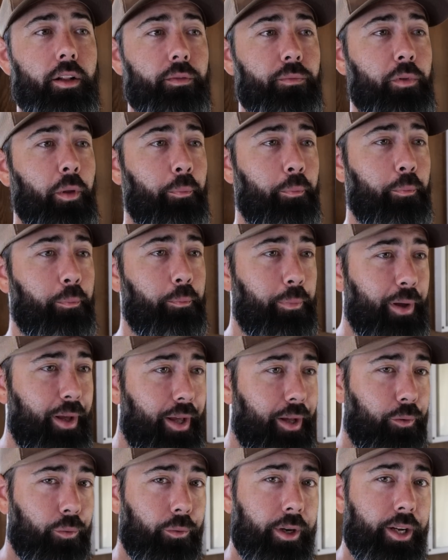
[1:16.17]
The
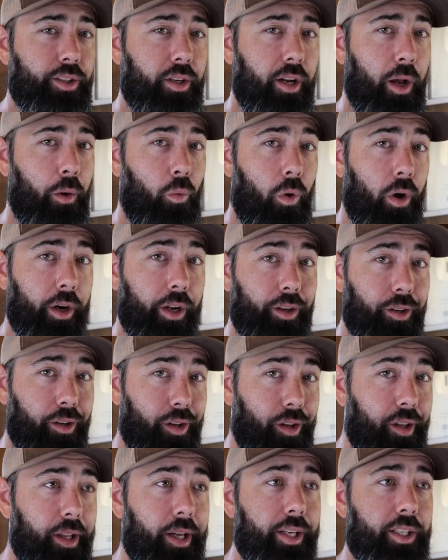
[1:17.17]
big reason I
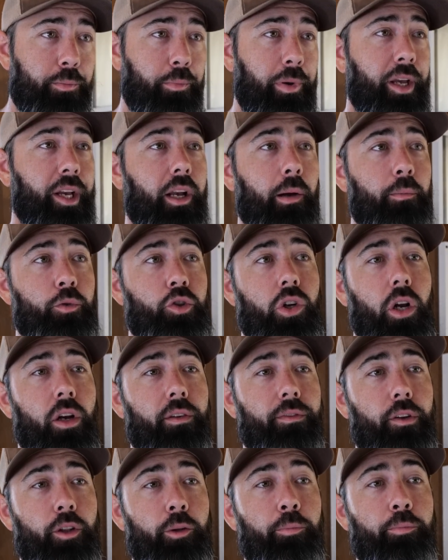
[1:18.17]
wanted this pickup truck
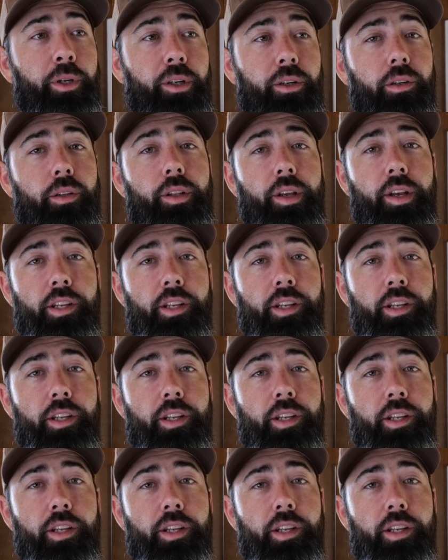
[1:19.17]
for the build